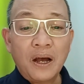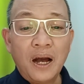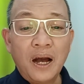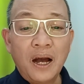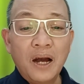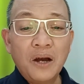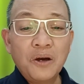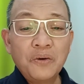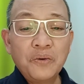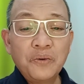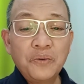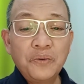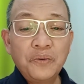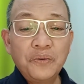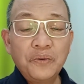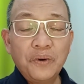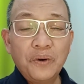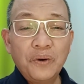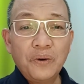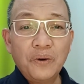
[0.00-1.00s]
how
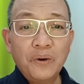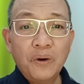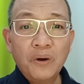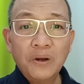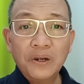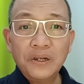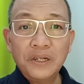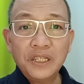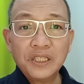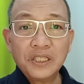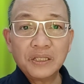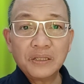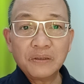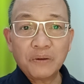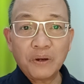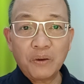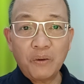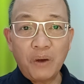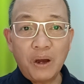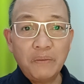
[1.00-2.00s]
all this
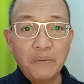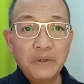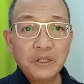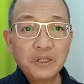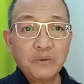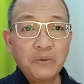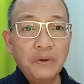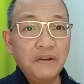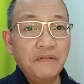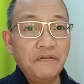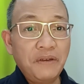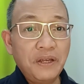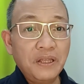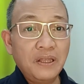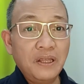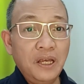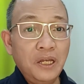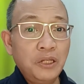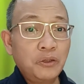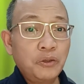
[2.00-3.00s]
requirement will fit
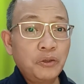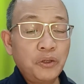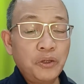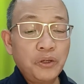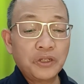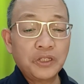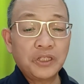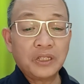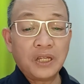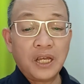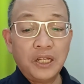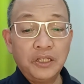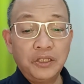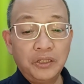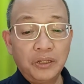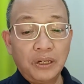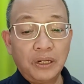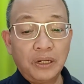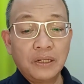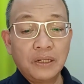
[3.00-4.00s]
into your
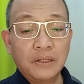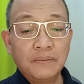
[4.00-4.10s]
schedule